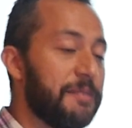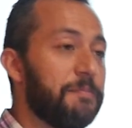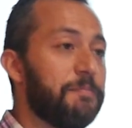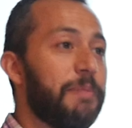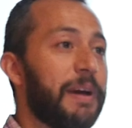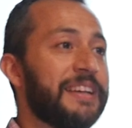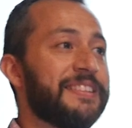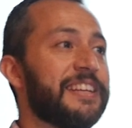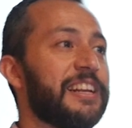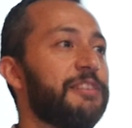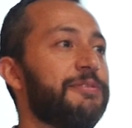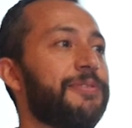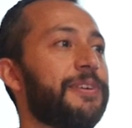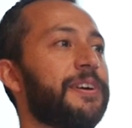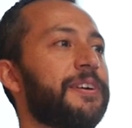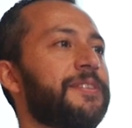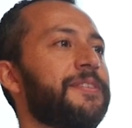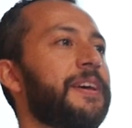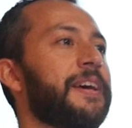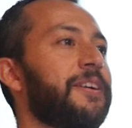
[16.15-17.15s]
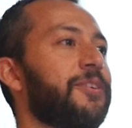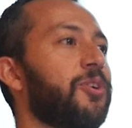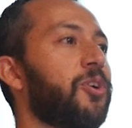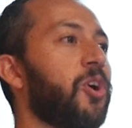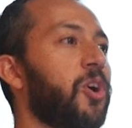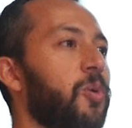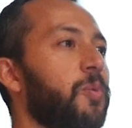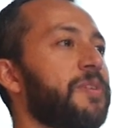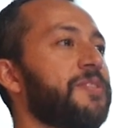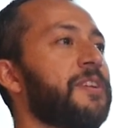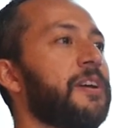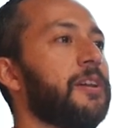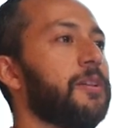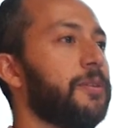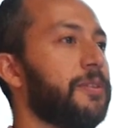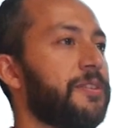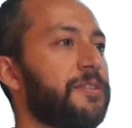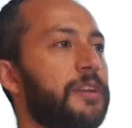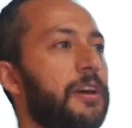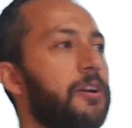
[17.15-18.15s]
Basically, first, always
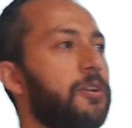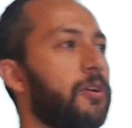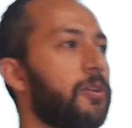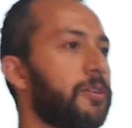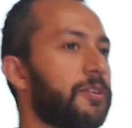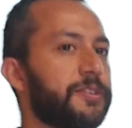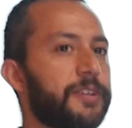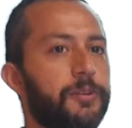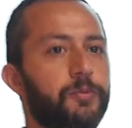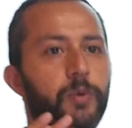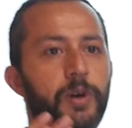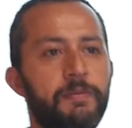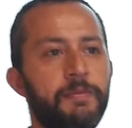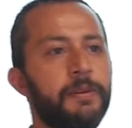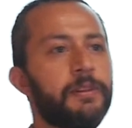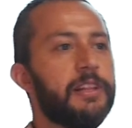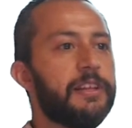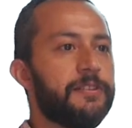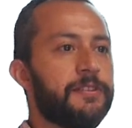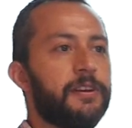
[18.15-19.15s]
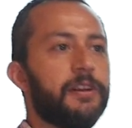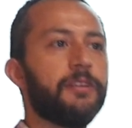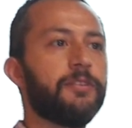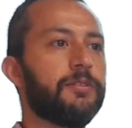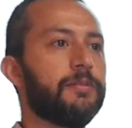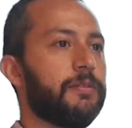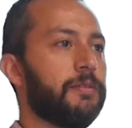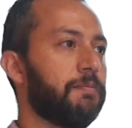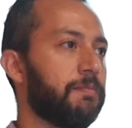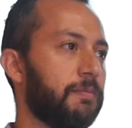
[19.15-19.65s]
include the stakeholders. As we've been listening,